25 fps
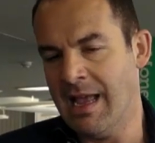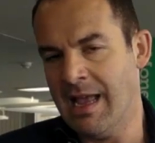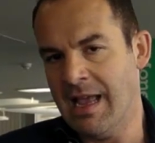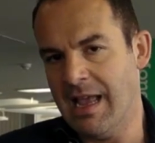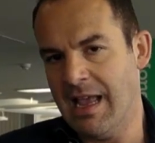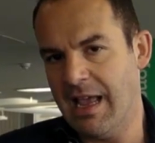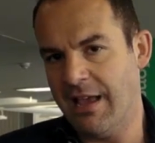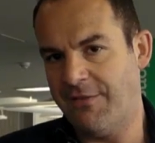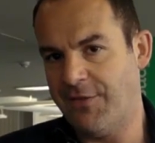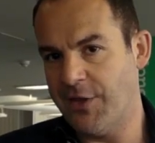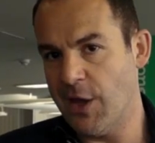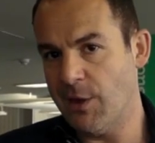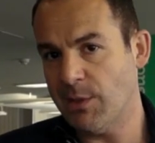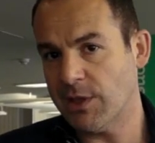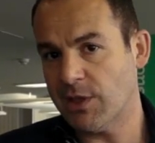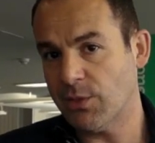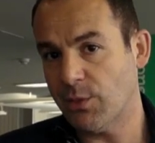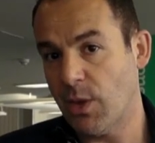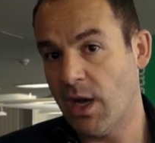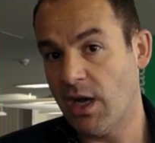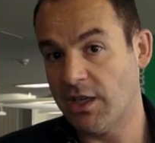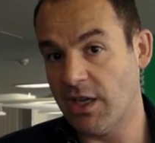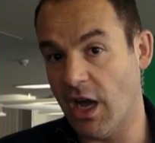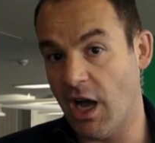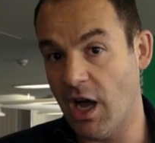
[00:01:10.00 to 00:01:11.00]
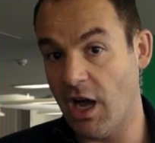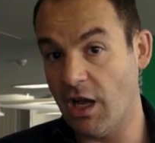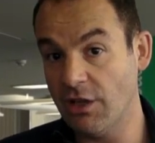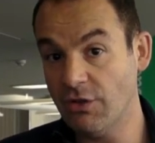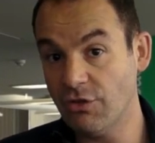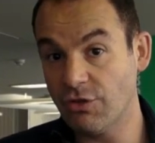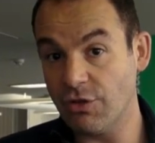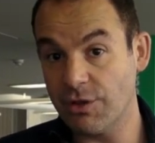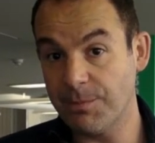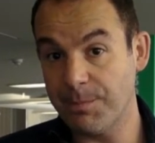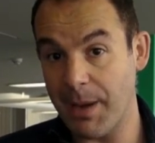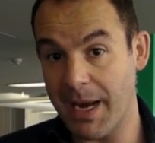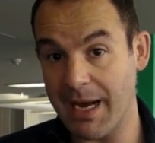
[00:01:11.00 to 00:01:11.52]
if you were to earn
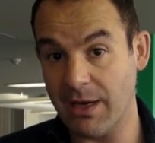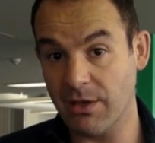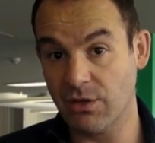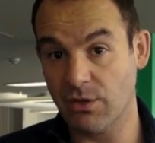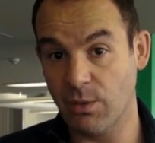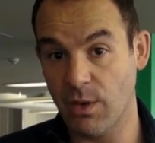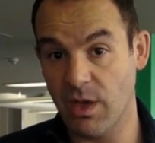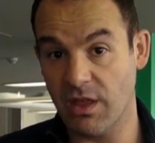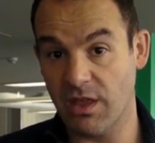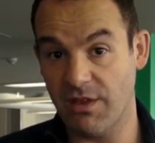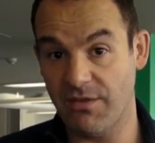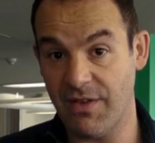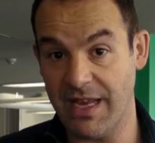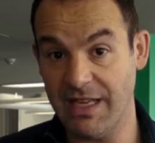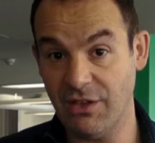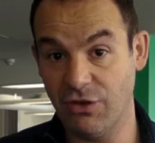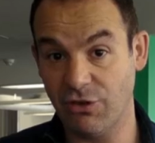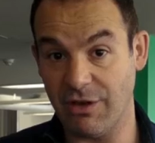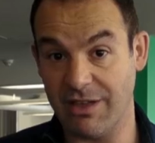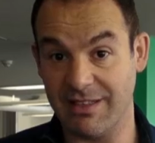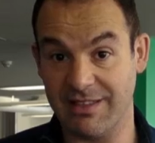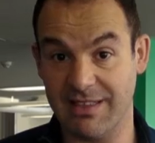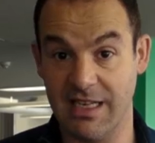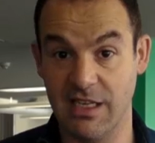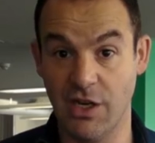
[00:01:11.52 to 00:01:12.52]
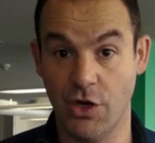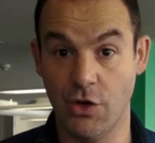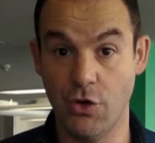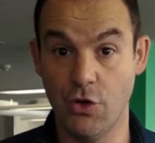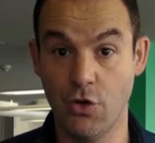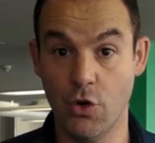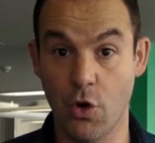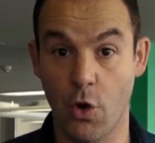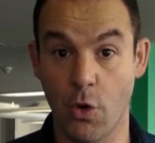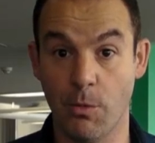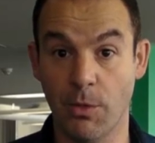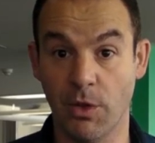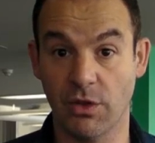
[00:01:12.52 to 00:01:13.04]
£100 worth of interest in a
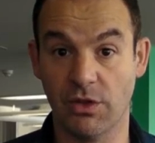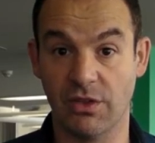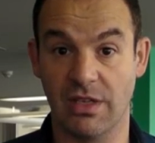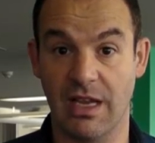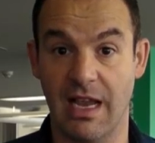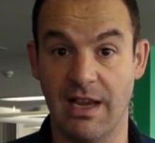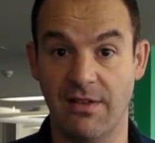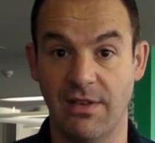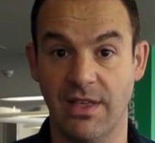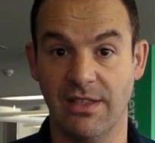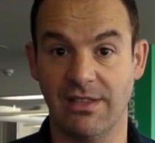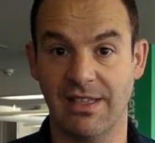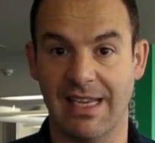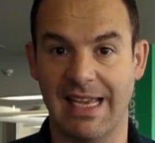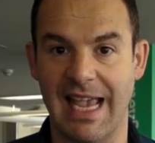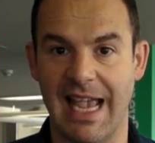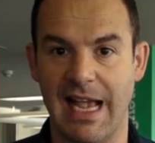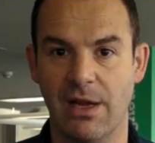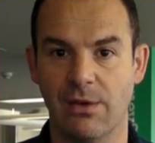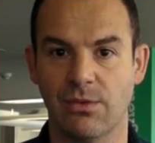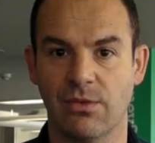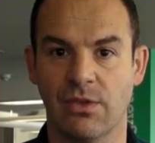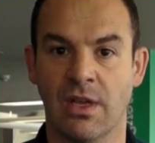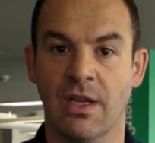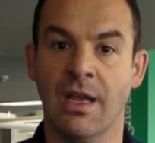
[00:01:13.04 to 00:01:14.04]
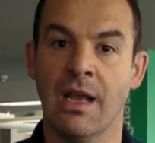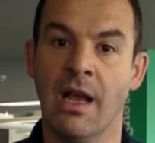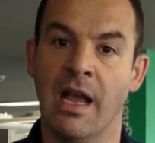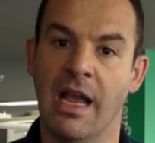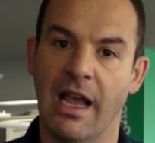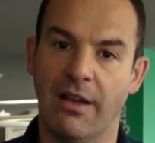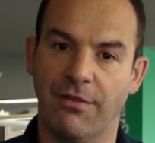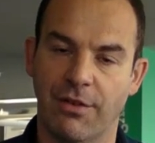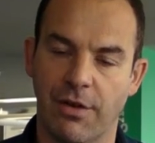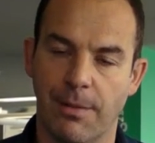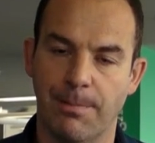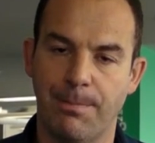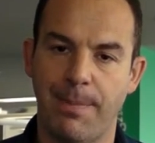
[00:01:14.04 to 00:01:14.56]
normal savings account,
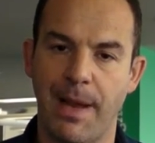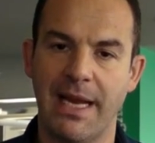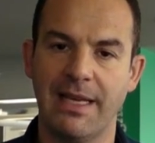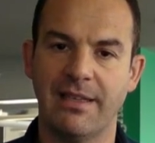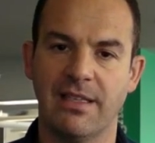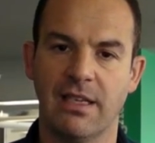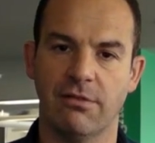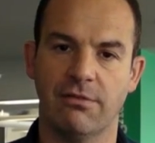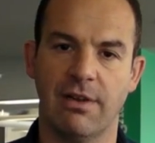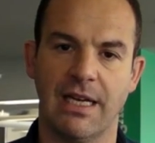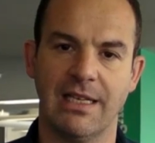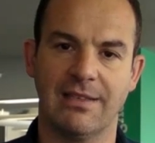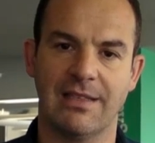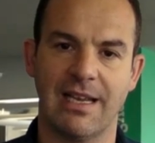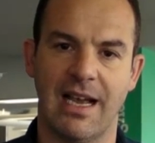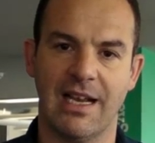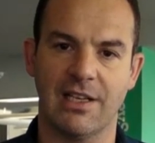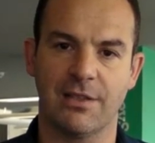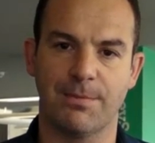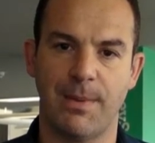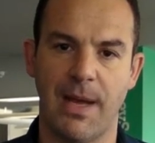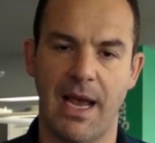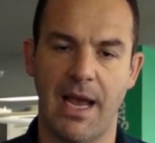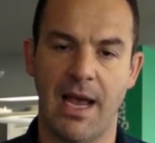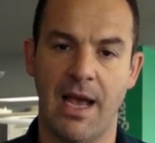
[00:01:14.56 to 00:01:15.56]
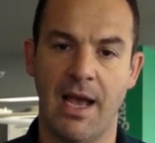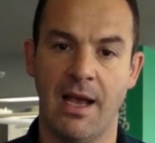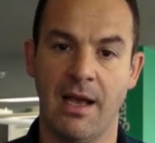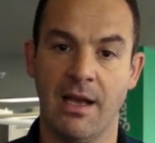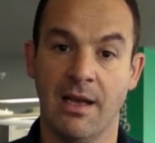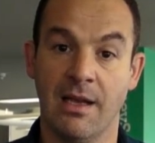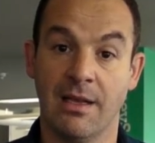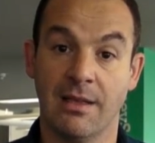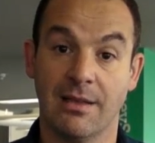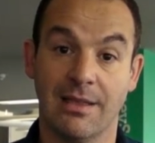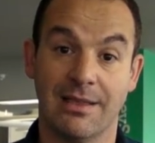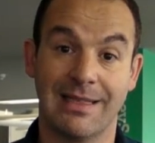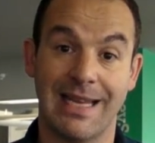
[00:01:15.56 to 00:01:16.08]
if you're a basic rate taxpayer,
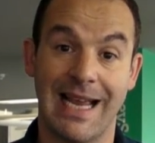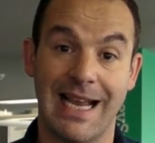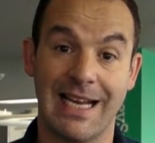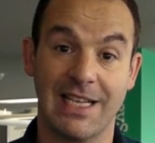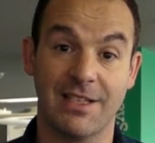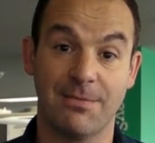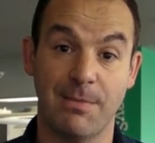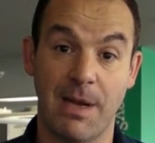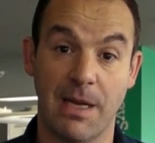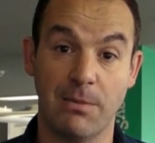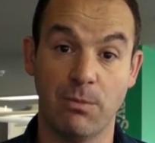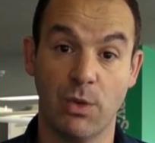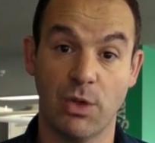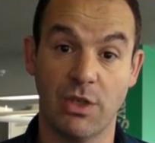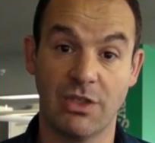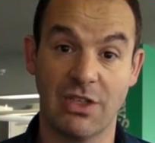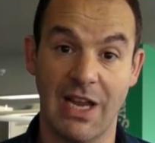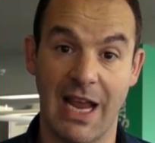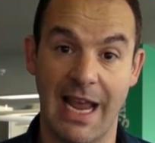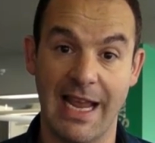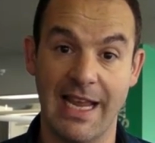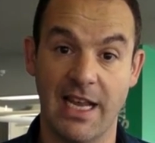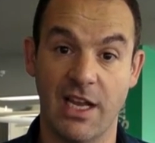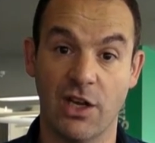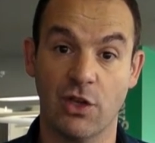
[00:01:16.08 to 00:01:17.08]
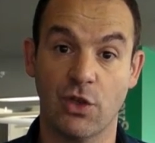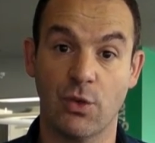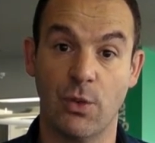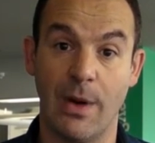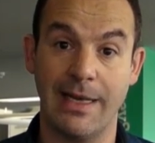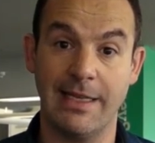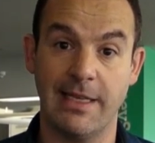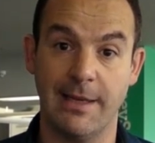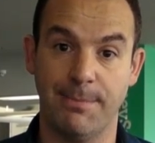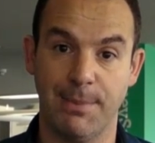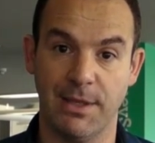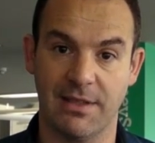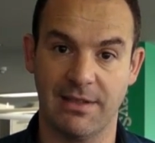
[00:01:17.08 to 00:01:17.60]
the taxman would take
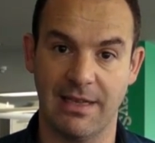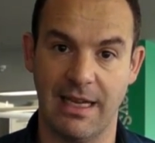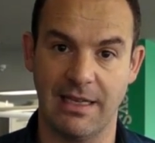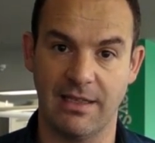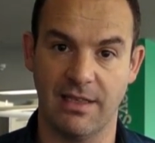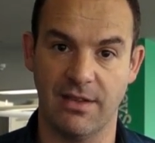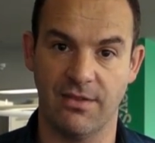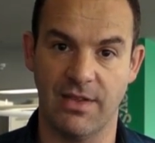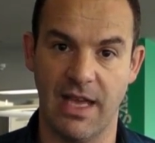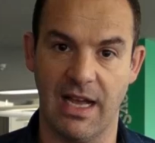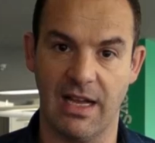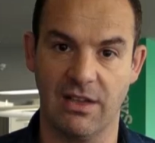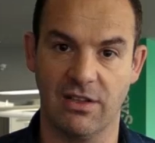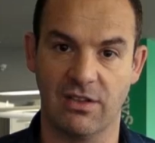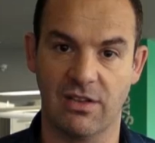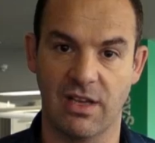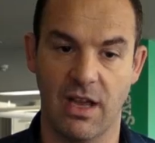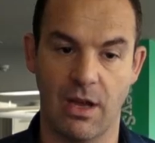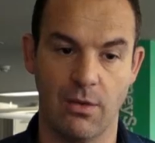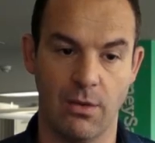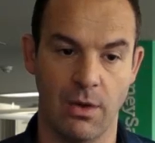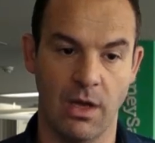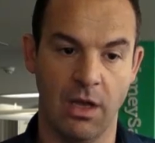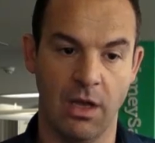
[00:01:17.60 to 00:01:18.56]
20% of that. So